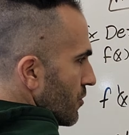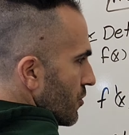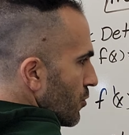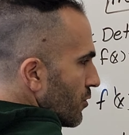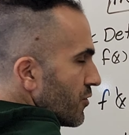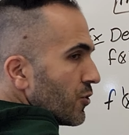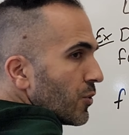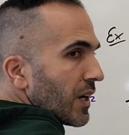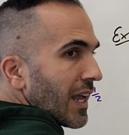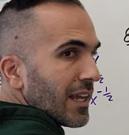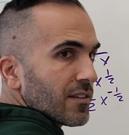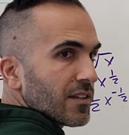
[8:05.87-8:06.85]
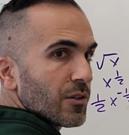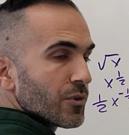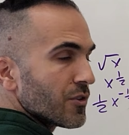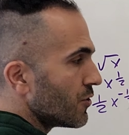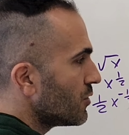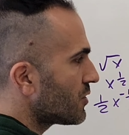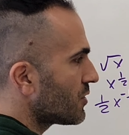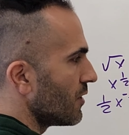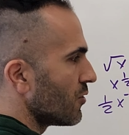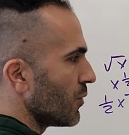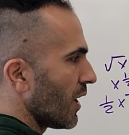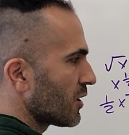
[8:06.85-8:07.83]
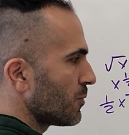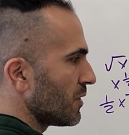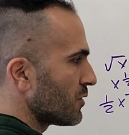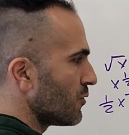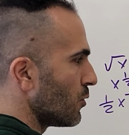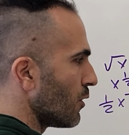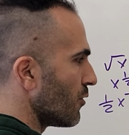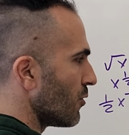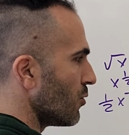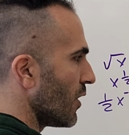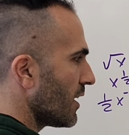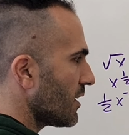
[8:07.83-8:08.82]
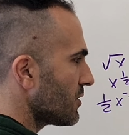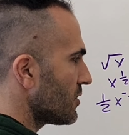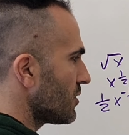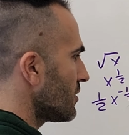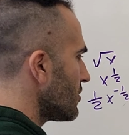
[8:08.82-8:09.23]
2, 2, and 8 can reduce into an x plus 4 over root x.